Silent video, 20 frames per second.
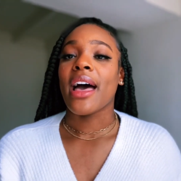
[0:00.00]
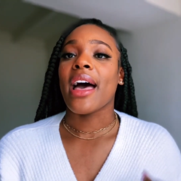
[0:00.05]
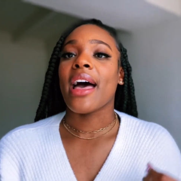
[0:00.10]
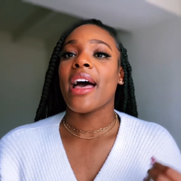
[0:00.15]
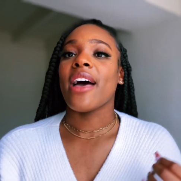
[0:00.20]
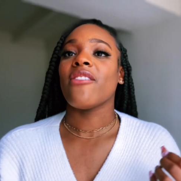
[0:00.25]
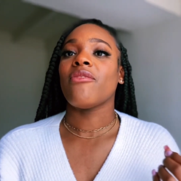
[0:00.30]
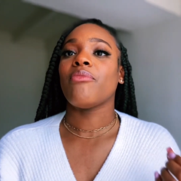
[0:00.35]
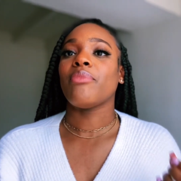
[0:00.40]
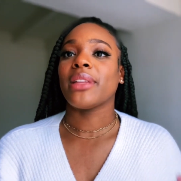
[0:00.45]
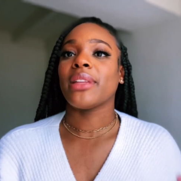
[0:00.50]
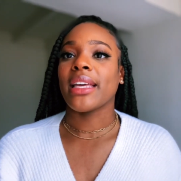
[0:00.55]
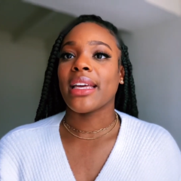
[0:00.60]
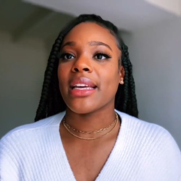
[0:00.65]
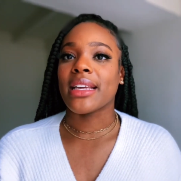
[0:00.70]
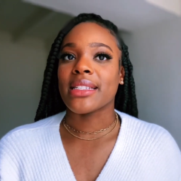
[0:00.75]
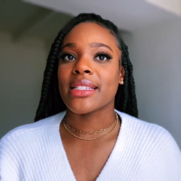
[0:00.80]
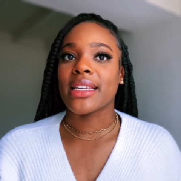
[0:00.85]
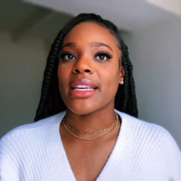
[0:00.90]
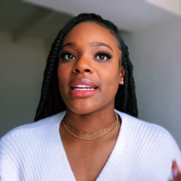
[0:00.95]
I have
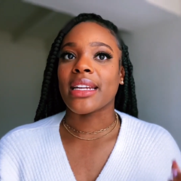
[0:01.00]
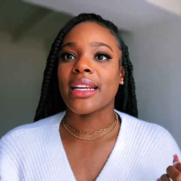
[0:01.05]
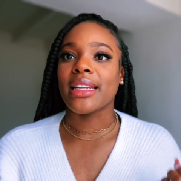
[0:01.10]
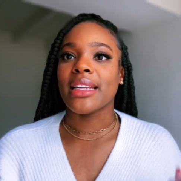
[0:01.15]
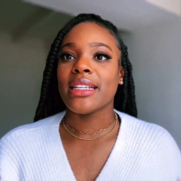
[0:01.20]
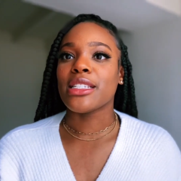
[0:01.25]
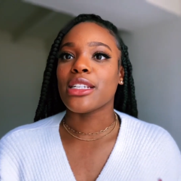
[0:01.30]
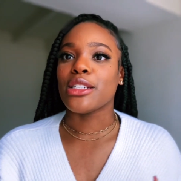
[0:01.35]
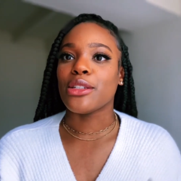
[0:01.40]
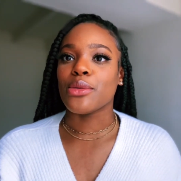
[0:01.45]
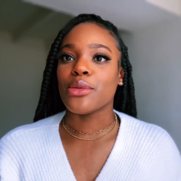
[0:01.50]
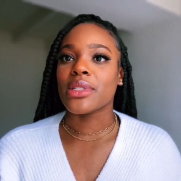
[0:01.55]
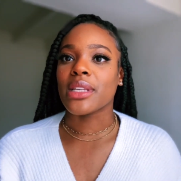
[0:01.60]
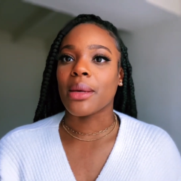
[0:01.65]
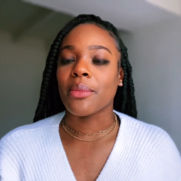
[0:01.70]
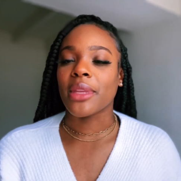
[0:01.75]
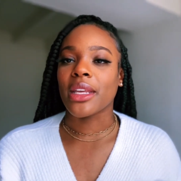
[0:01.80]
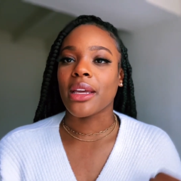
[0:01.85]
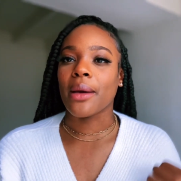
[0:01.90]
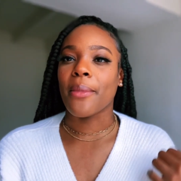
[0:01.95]
plans, and I need to do
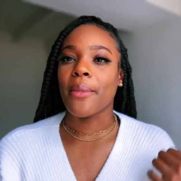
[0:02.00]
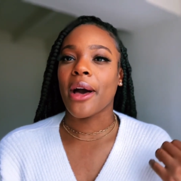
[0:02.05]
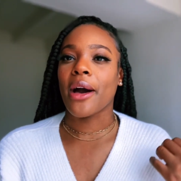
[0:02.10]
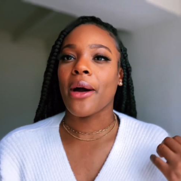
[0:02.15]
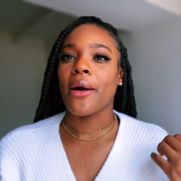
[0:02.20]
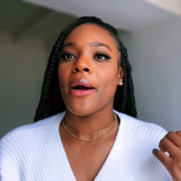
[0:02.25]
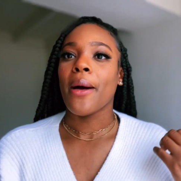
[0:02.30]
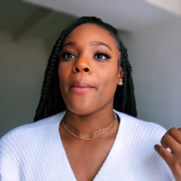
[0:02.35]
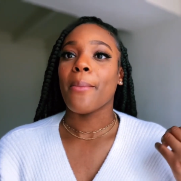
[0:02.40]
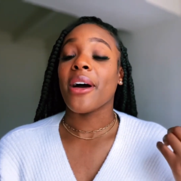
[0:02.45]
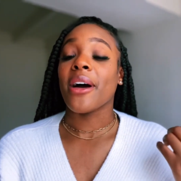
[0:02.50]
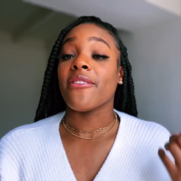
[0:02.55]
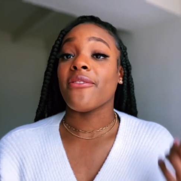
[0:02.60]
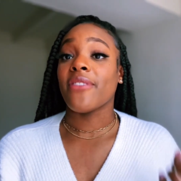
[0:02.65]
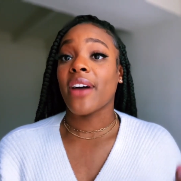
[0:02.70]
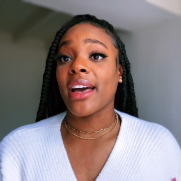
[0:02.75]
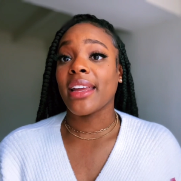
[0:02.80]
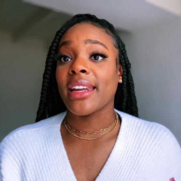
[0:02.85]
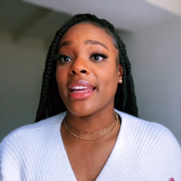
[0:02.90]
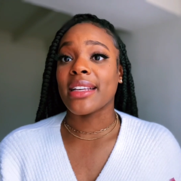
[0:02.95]
something about my
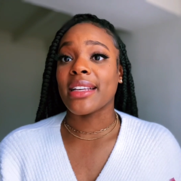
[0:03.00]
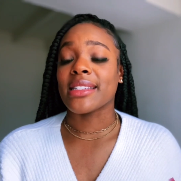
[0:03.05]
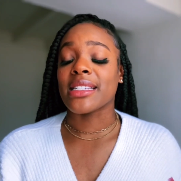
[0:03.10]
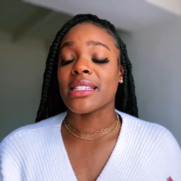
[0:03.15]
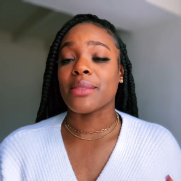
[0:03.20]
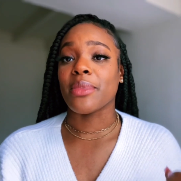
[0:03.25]
finances,